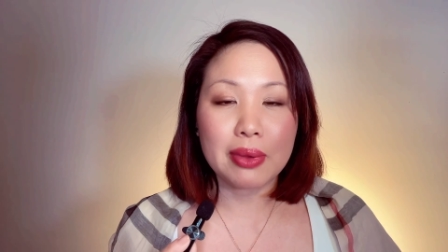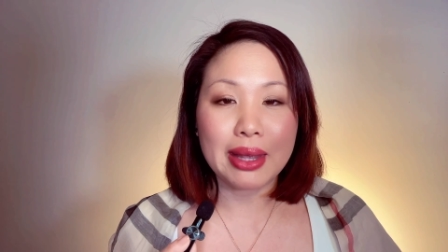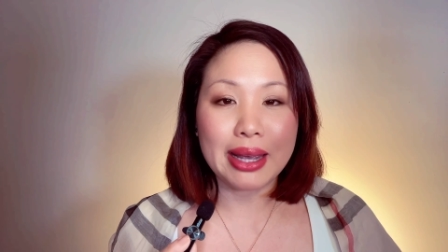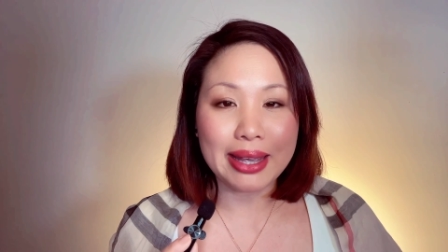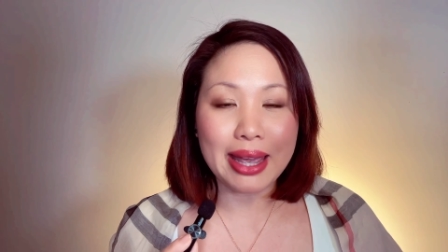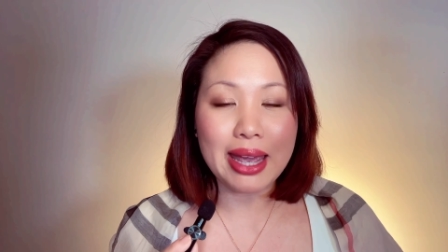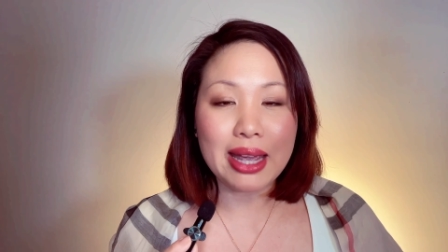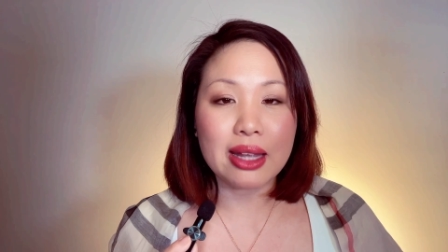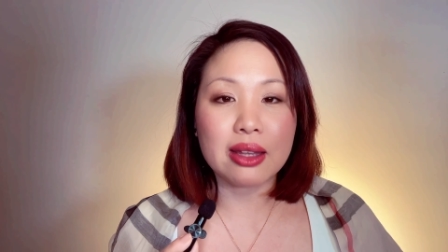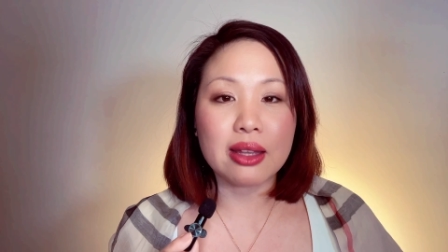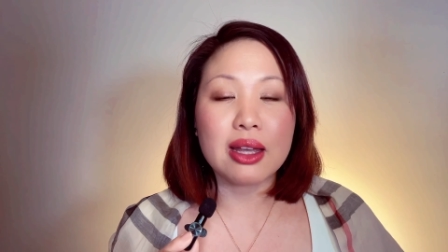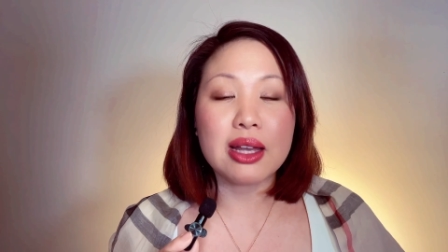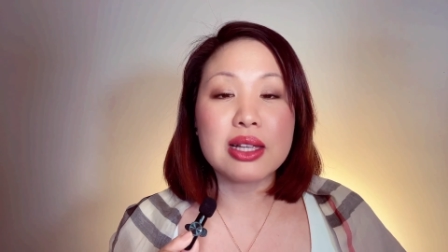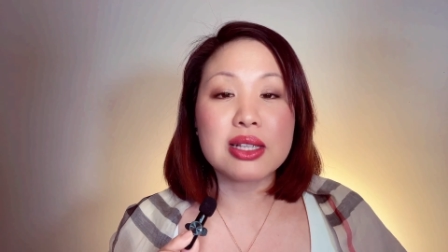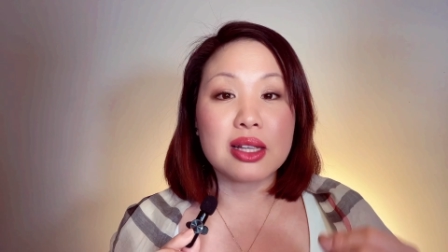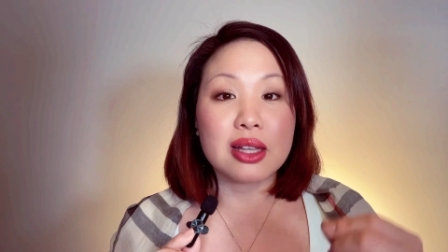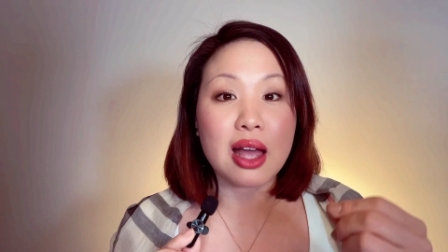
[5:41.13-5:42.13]
Again,
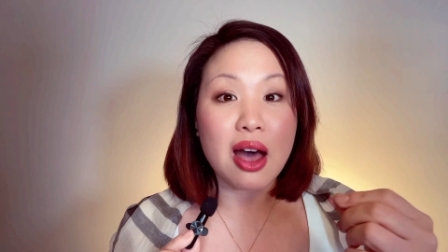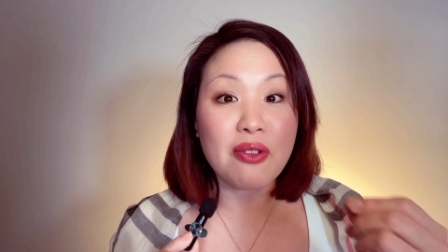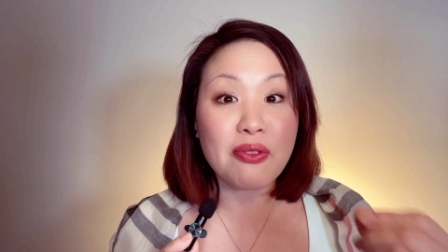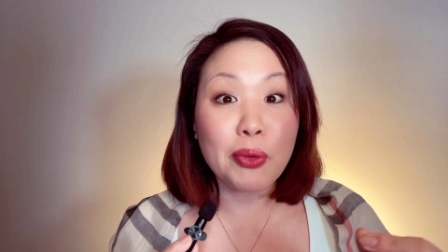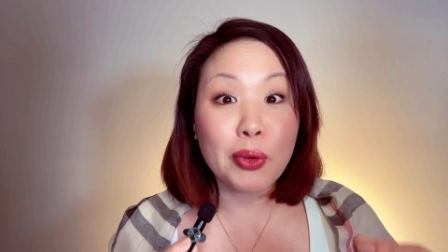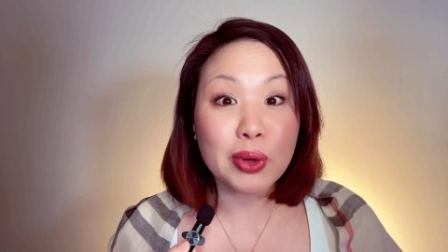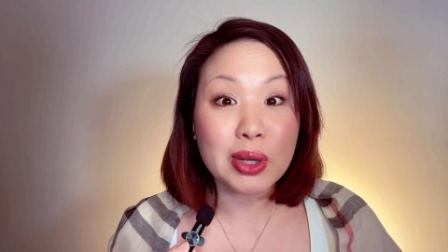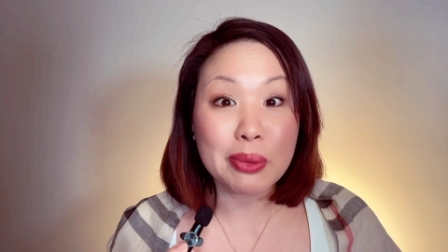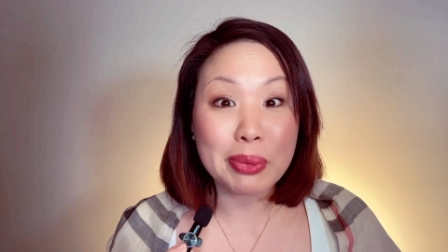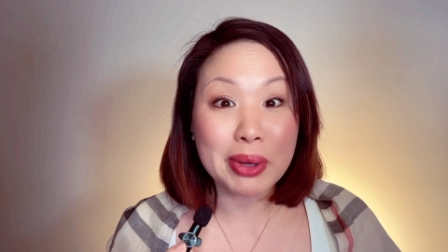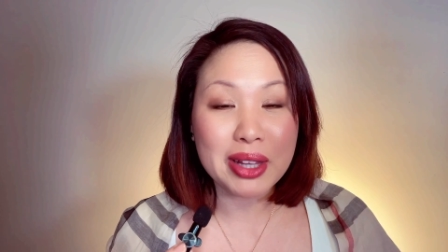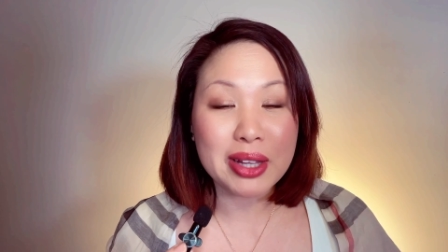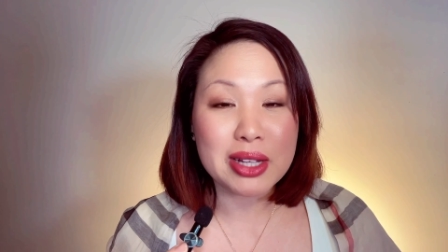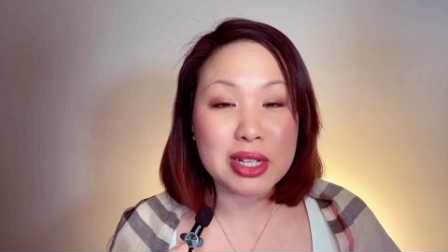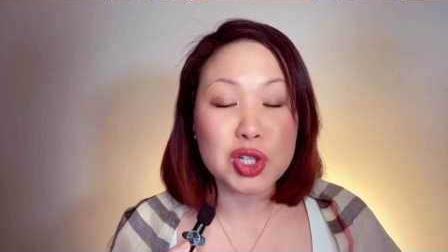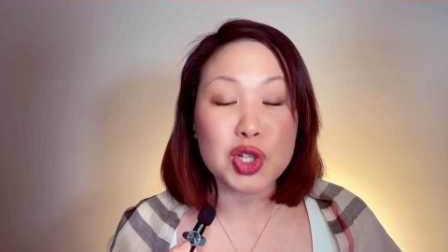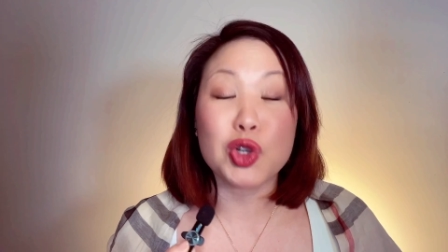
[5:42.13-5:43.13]
it's an
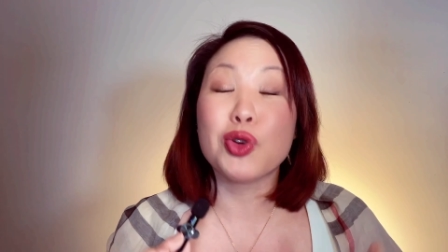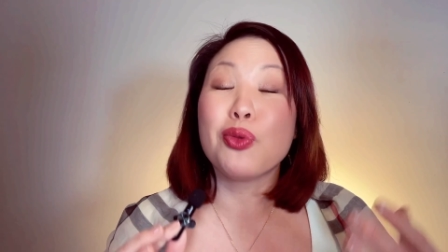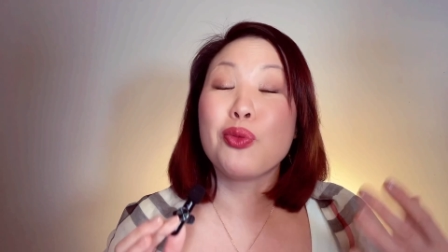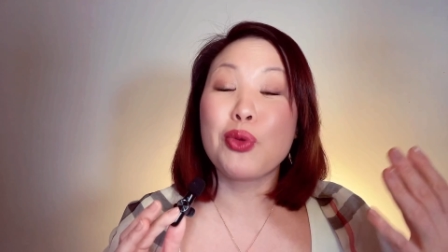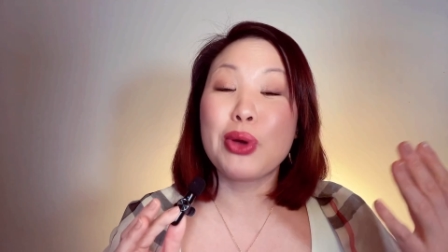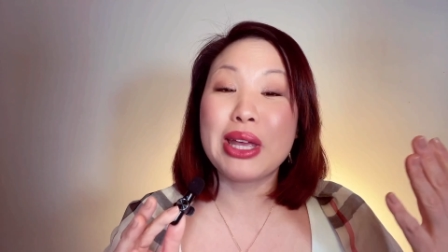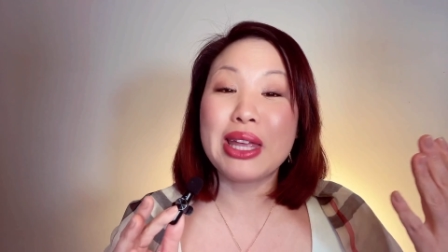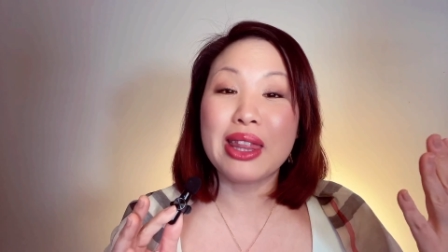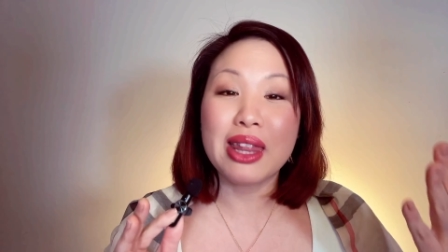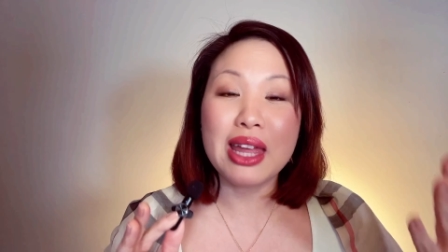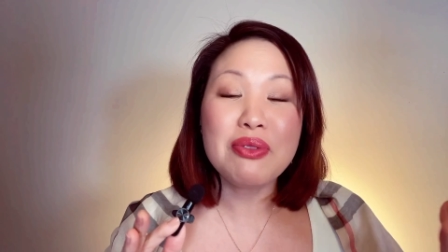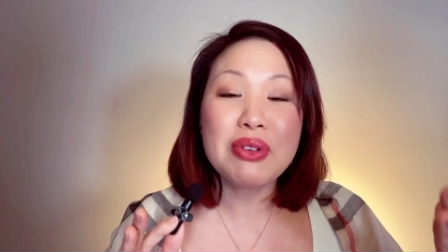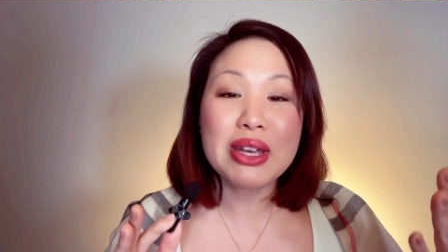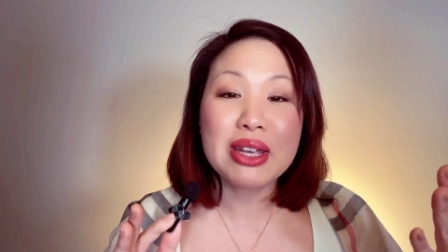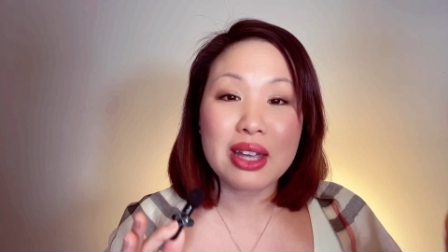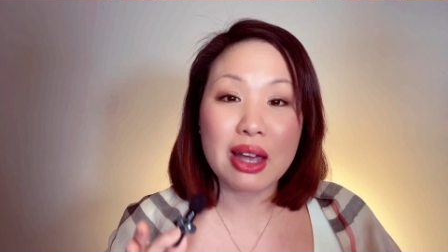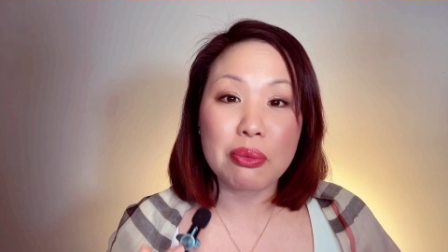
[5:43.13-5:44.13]
affordability issue. We live
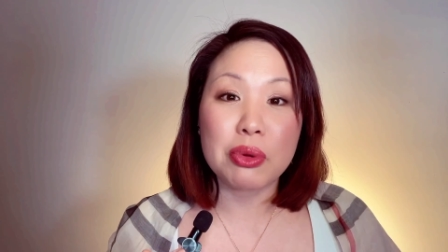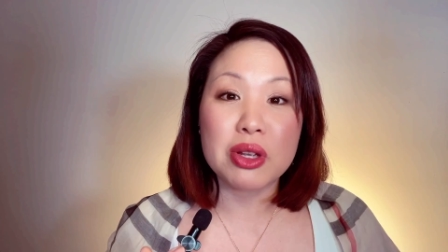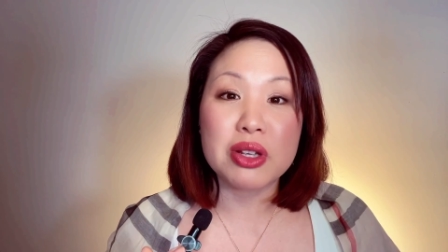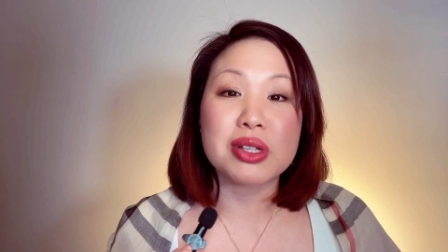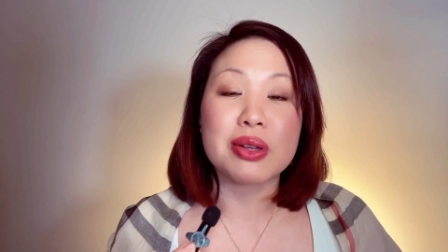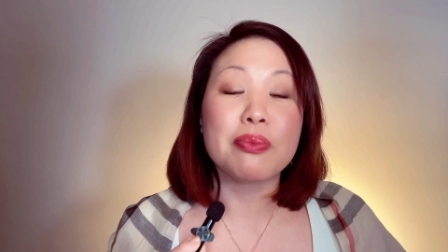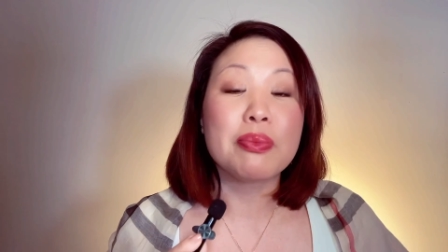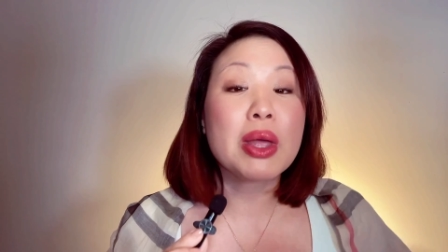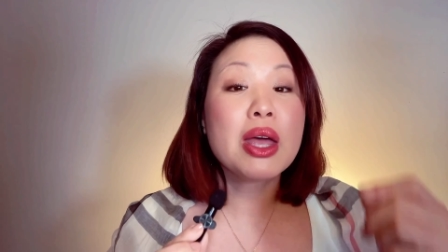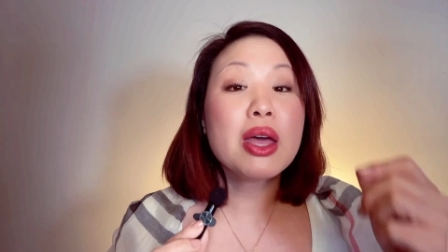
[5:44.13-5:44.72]
in capitalism.